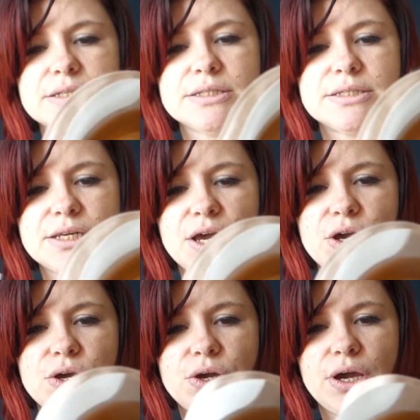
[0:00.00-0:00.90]
So
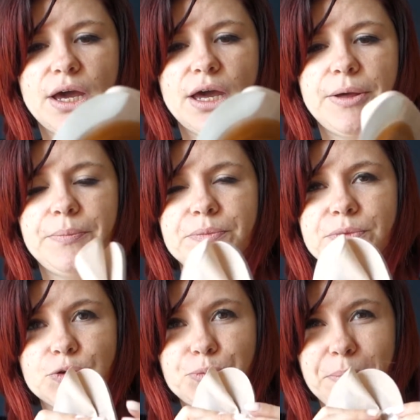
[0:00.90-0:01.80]

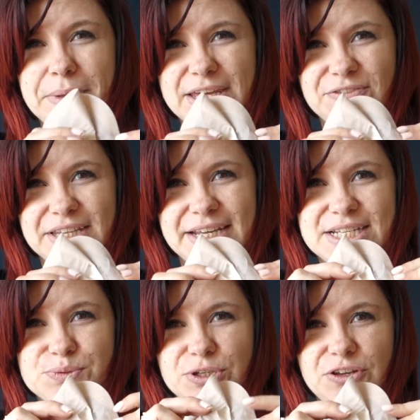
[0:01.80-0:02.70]
you'll probably be given
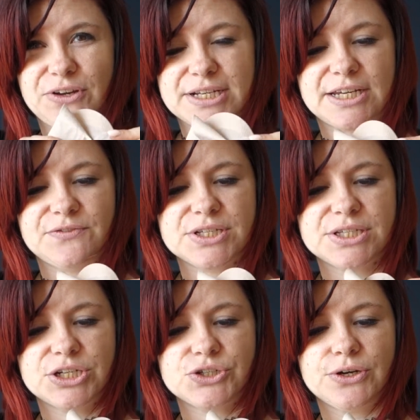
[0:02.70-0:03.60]
these when you first have your
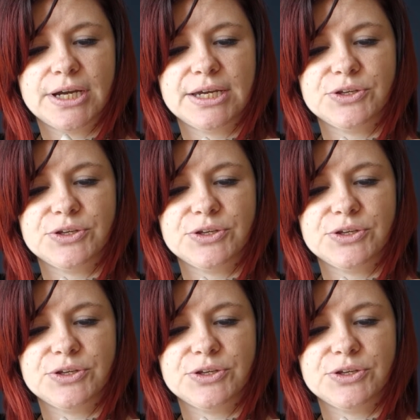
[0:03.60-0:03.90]
surgery.